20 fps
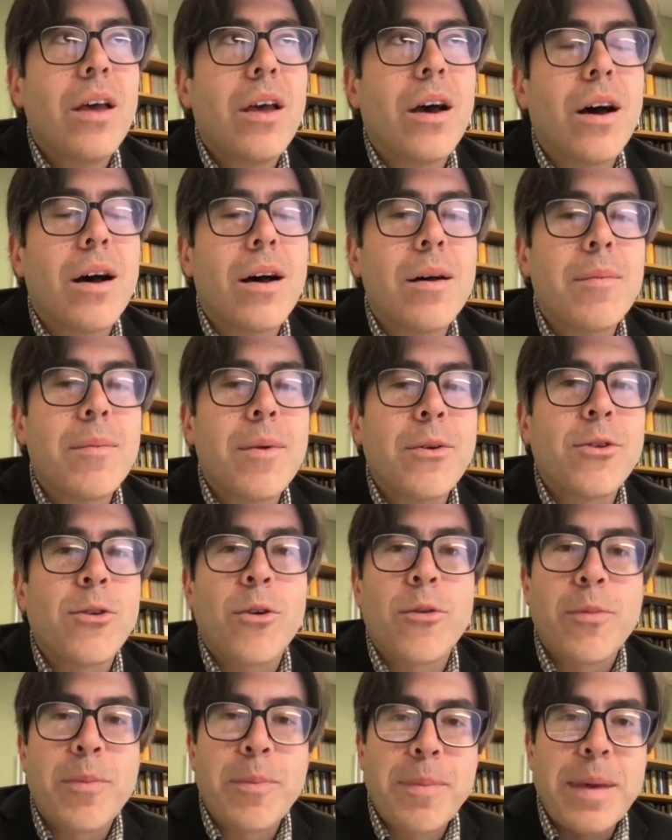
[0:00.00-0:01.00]
I was sort
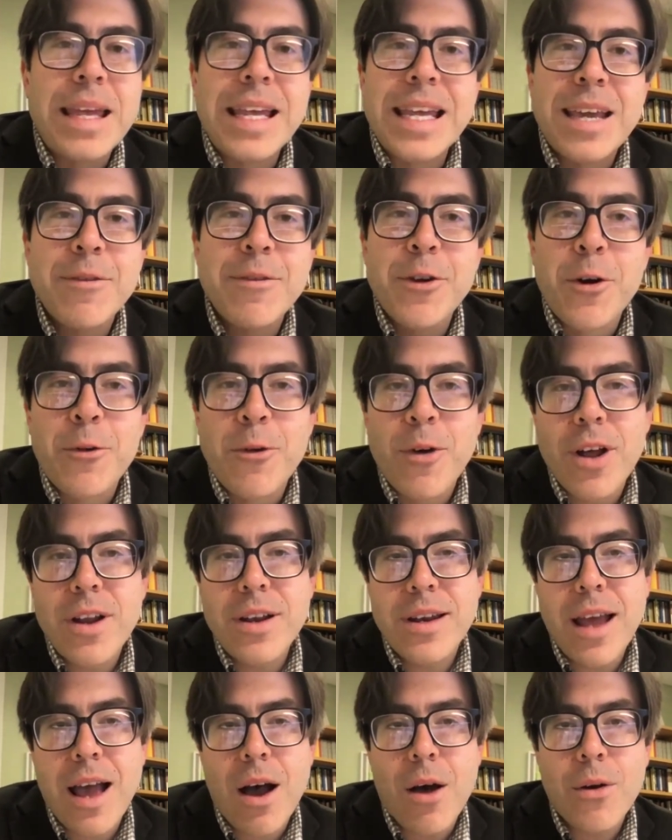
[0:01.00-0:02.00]
of being given a
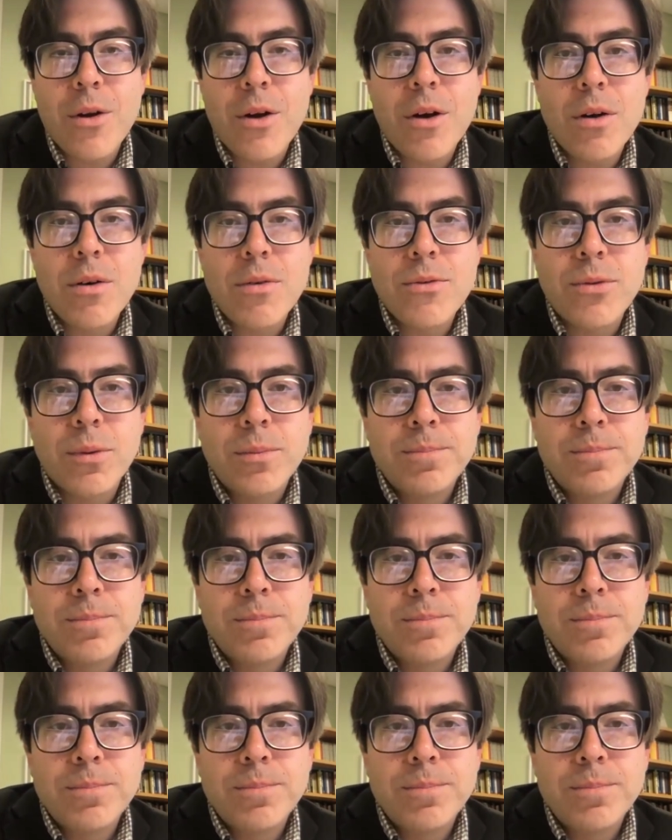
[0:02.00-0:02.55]
rundown of